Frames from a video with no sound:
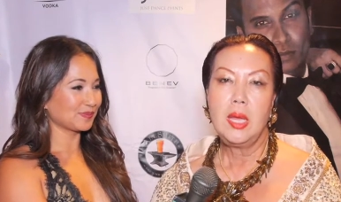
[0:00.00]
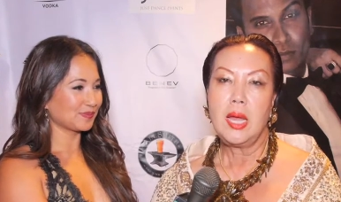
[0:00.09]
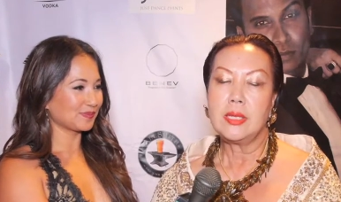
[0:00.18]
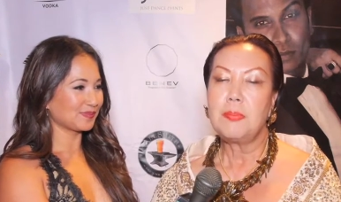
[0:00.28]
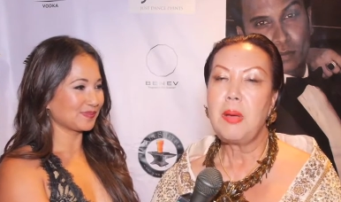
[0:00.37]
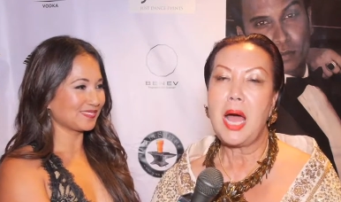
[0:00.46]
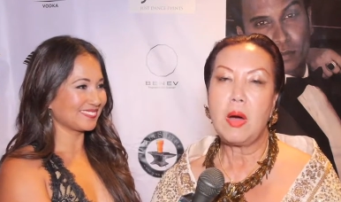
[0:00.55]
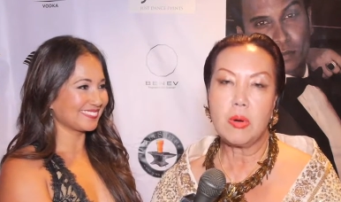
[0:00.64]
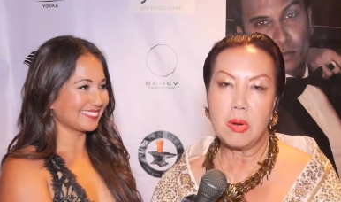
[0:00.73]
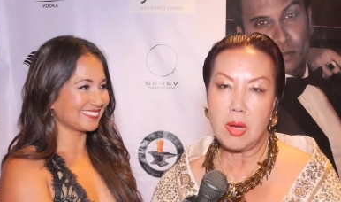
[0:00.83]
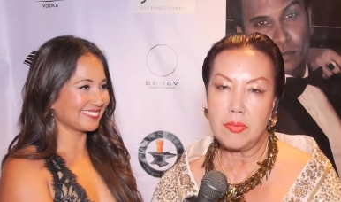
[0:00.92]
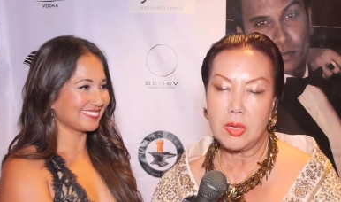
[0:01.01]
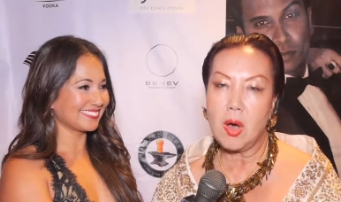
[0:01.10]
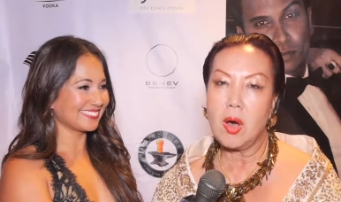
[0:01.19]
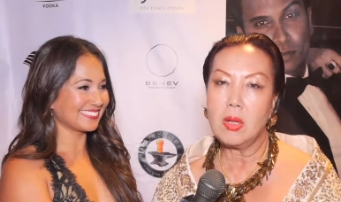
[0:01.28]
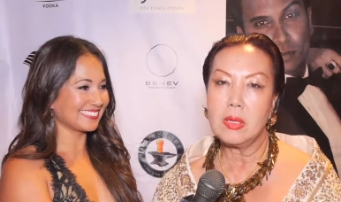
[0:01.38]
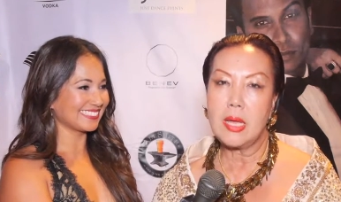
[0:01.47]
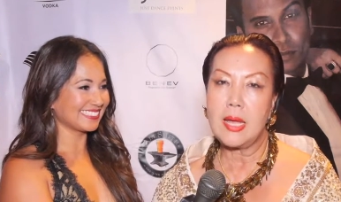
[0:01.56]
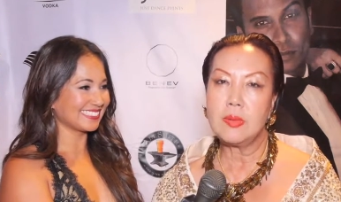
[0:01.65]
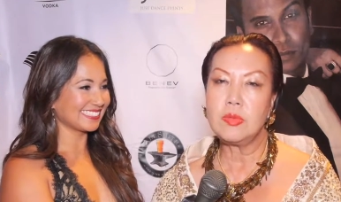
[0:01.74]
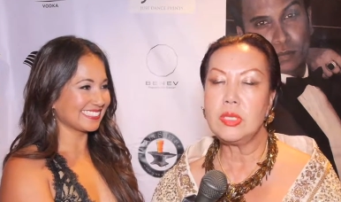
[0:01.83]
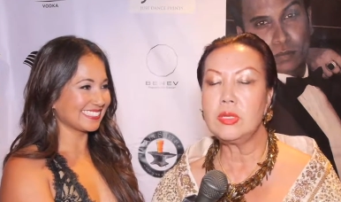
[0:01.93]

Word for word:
Speaker 1: and the power of it all. And, you